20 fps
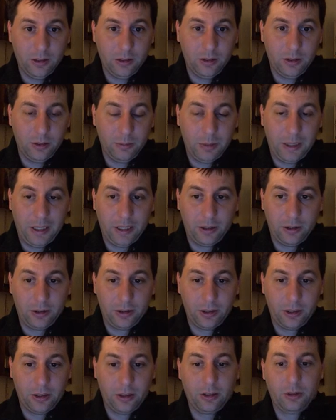of the model
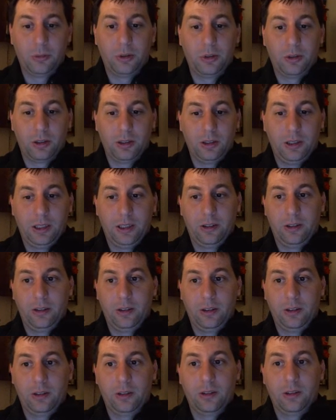here, more or less,
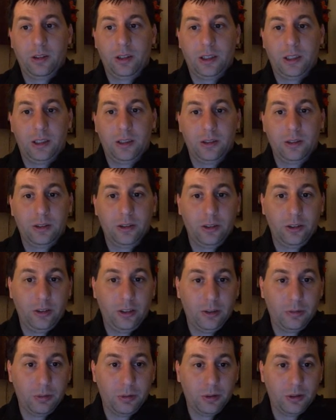is uh, the
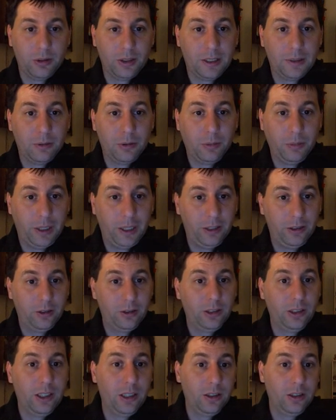chief programmer model.
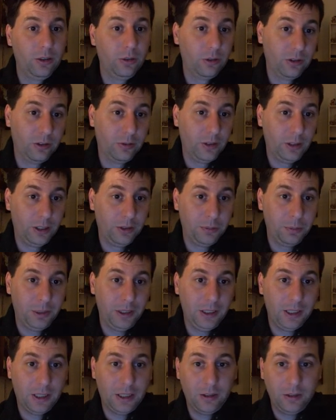Again, it was developed
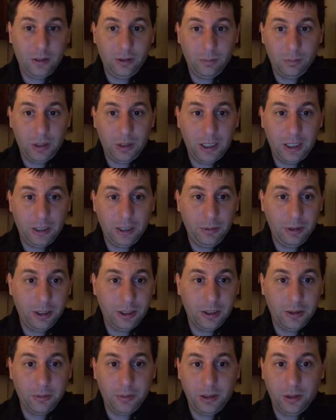by ID
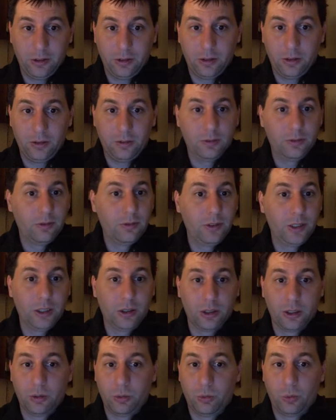IBM. It's a
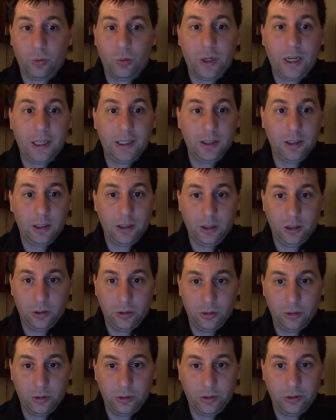very widely
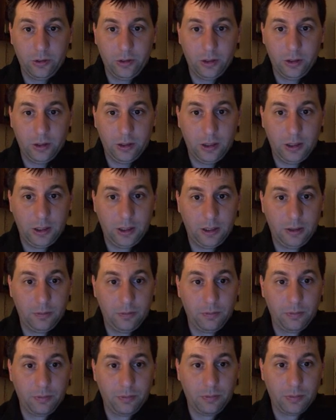used
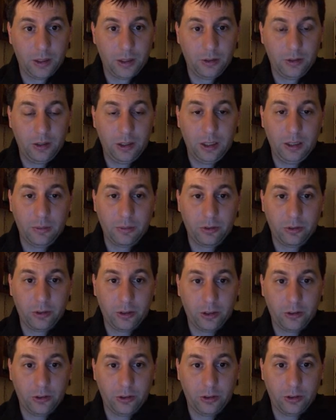um, team
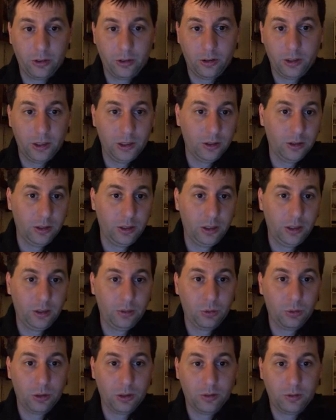structure in the
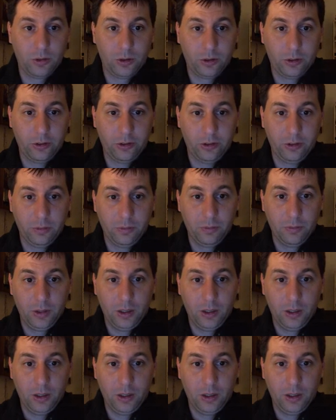workforce.